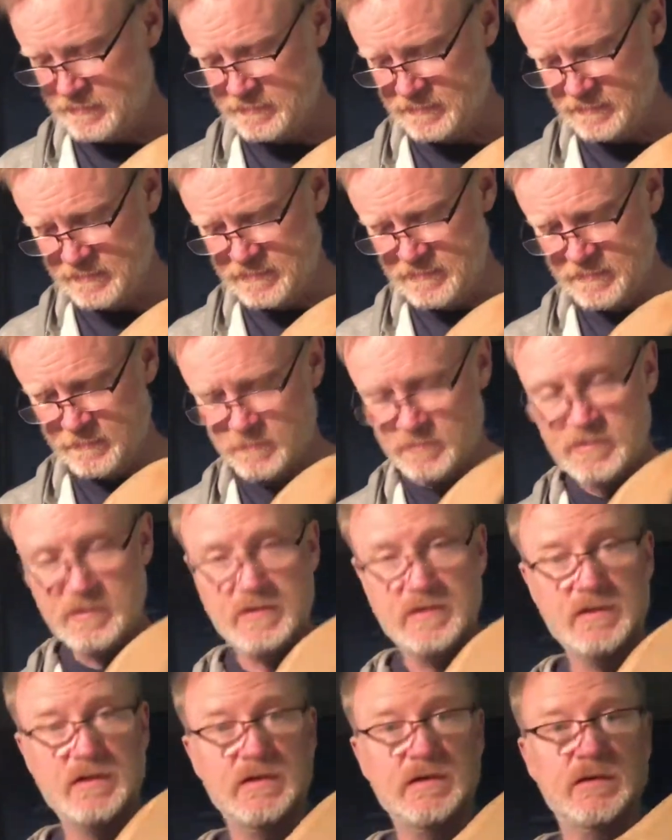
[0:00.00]

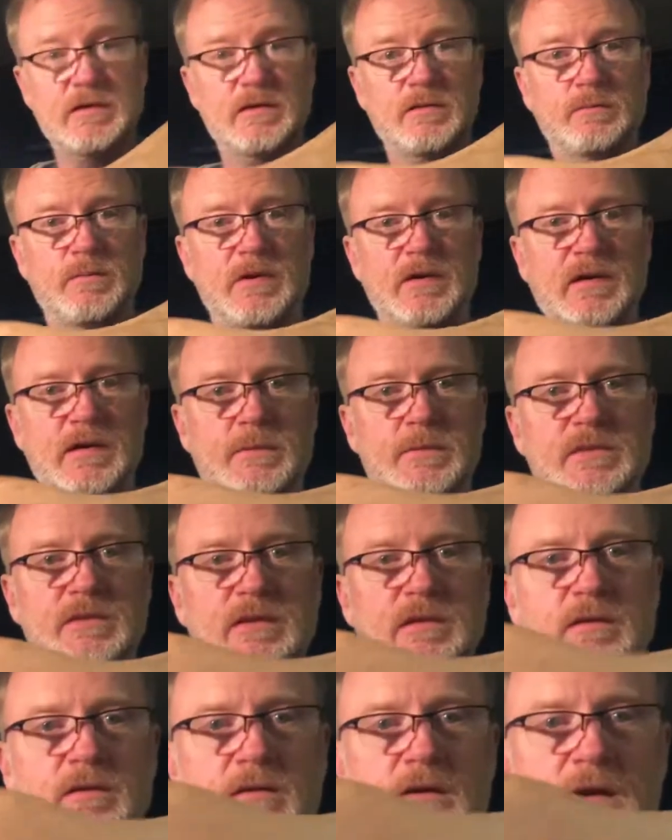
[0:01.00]
EMG pickups,
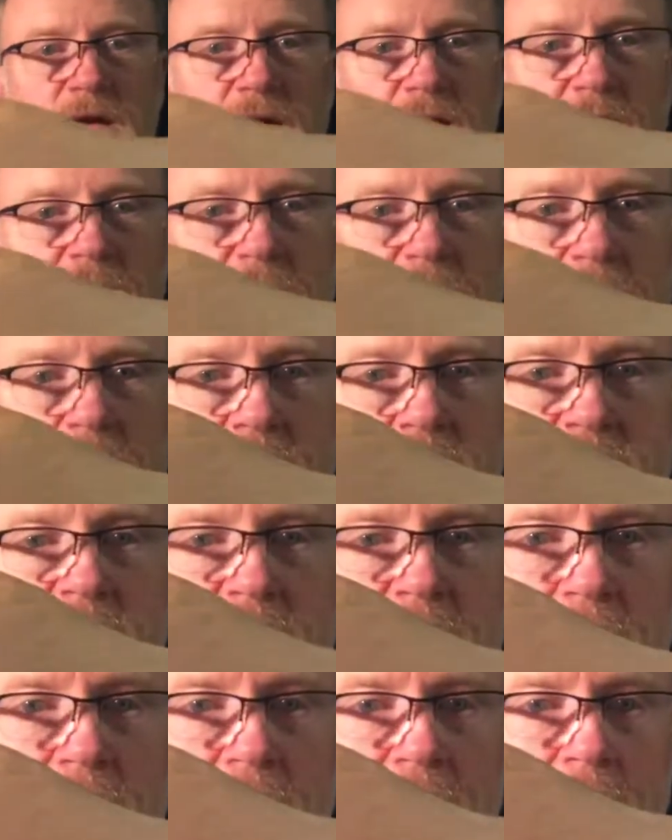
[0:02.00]
and look, I gouged
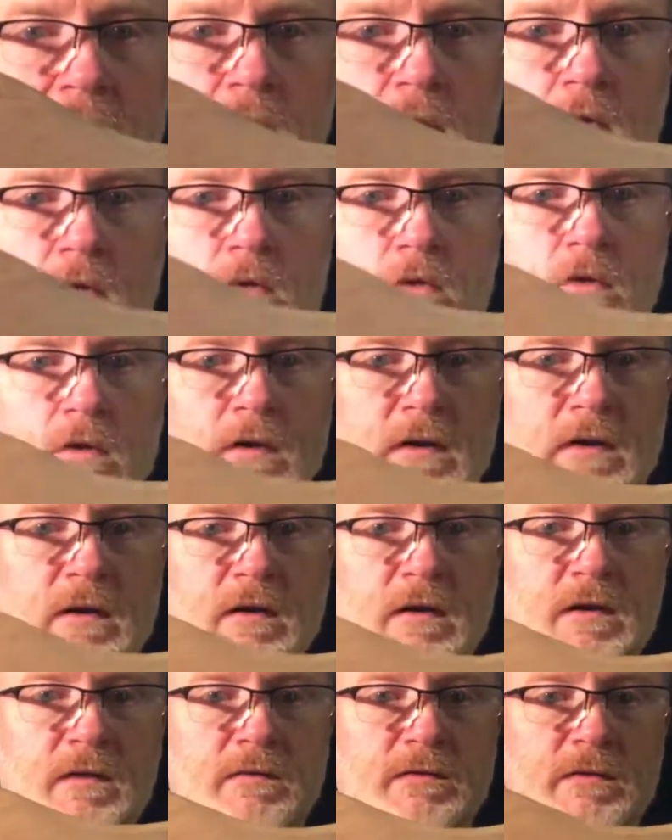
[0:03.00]
out a hole
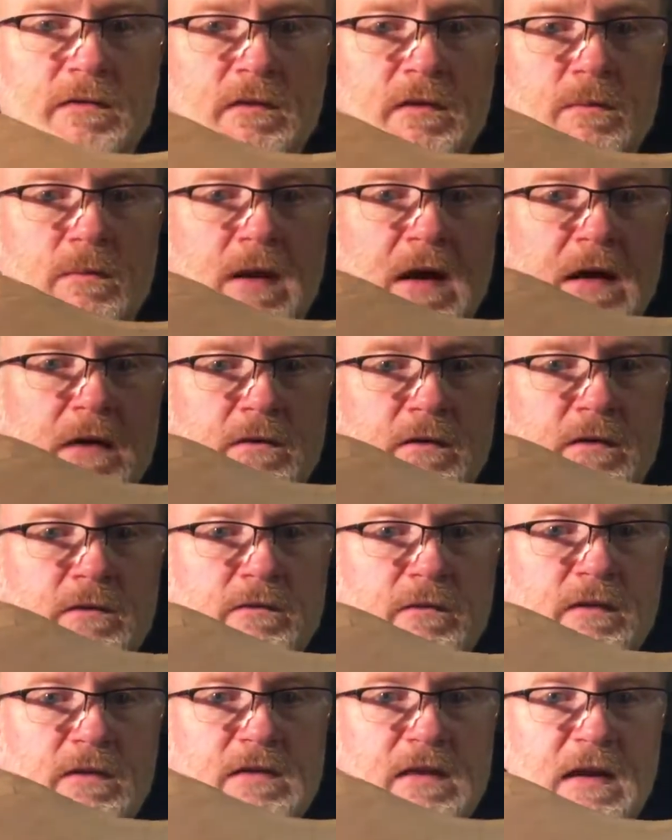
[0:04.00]
here for the battery for
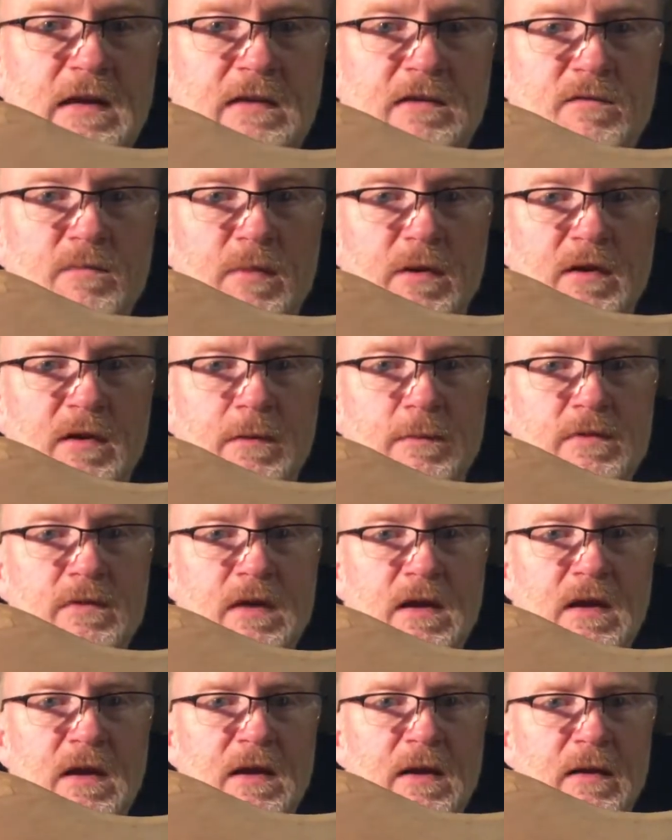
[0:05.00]
these active pickups.
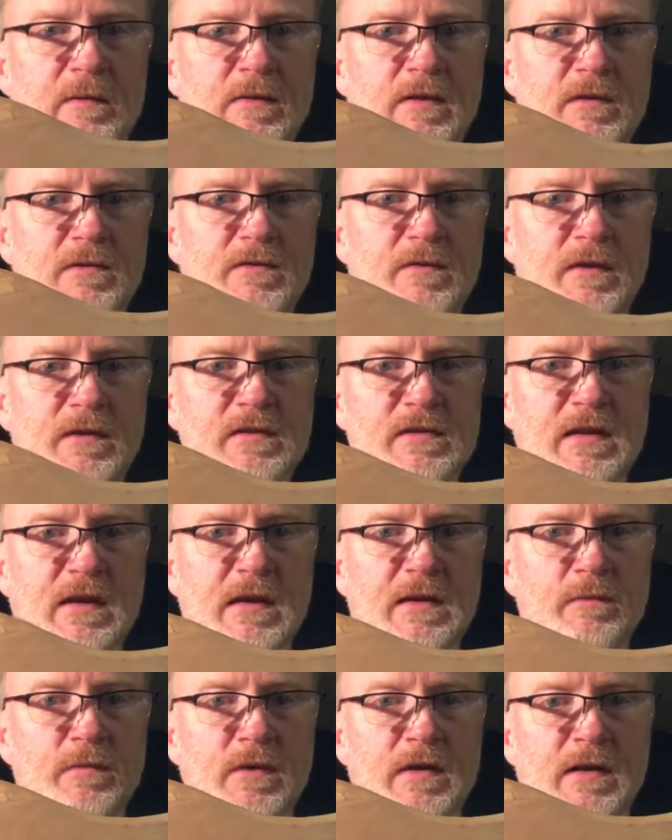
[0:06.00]
I'm gonna fix that,
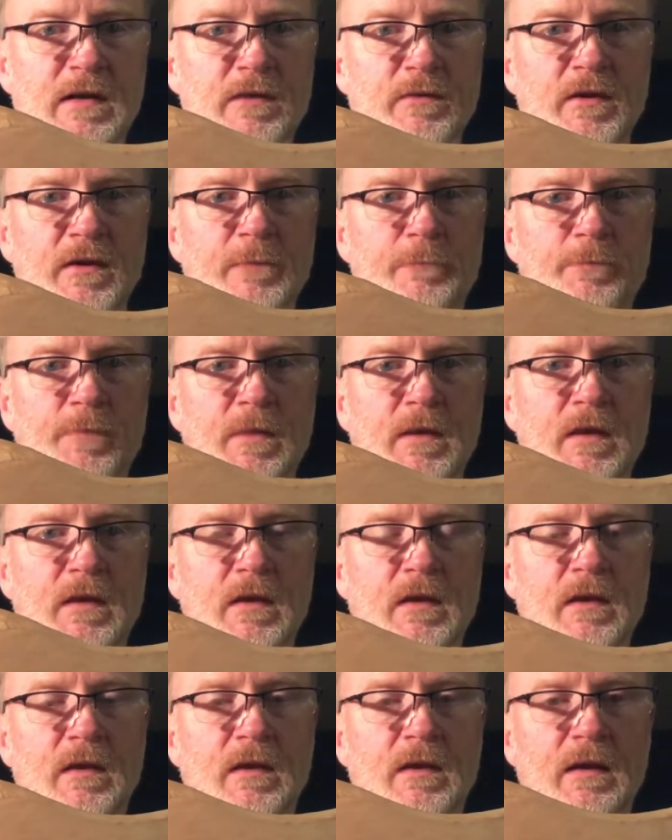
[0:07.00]
but anyway.
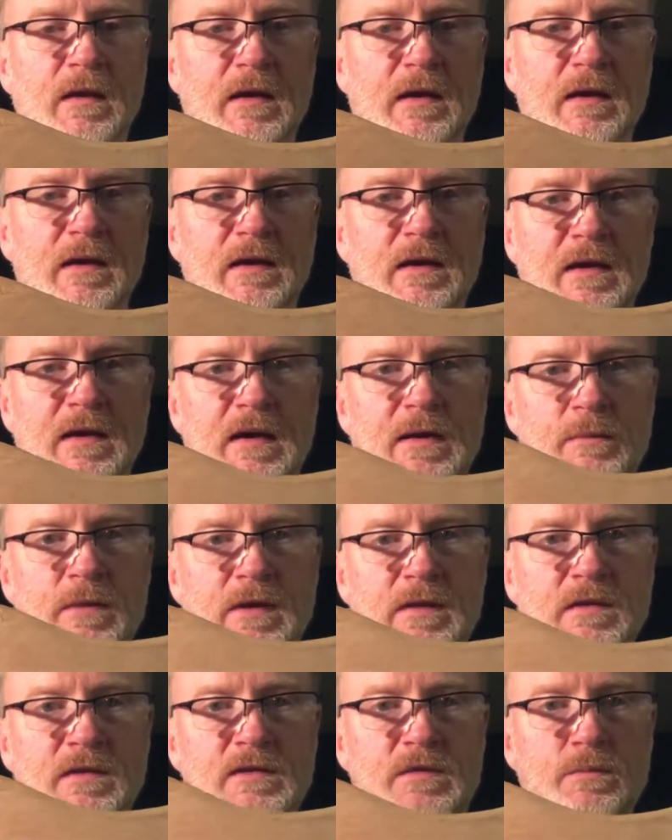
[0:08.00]
And I made
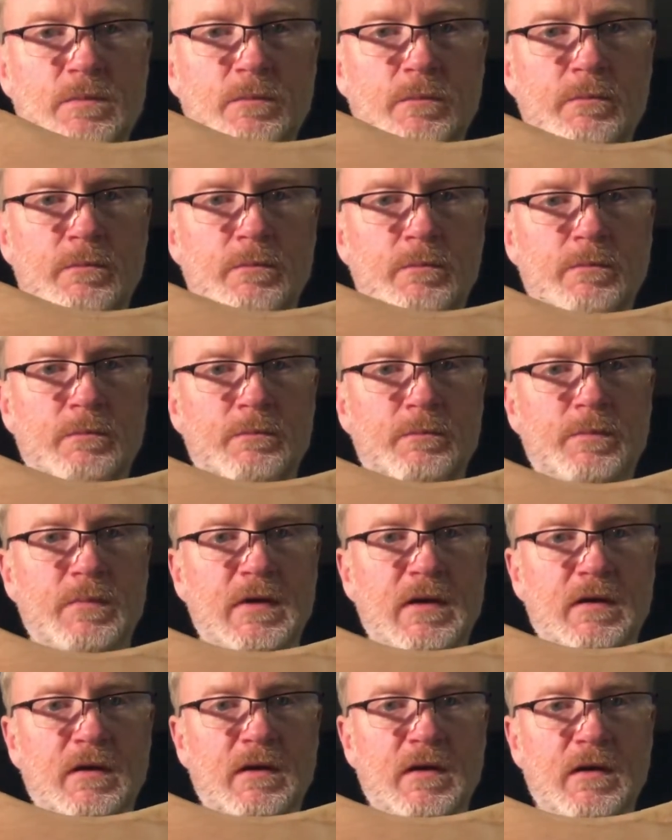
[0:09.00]
this
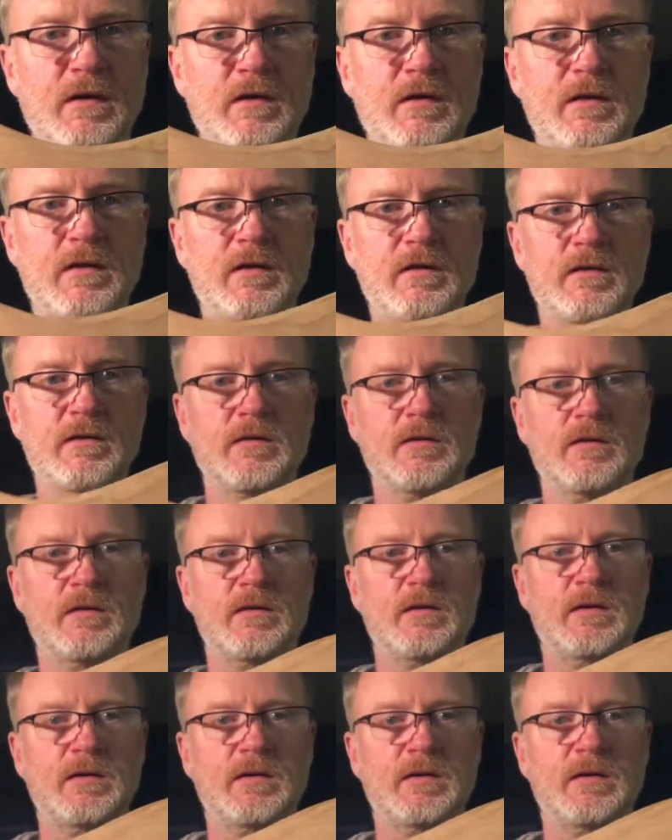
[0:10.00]
pick guard here.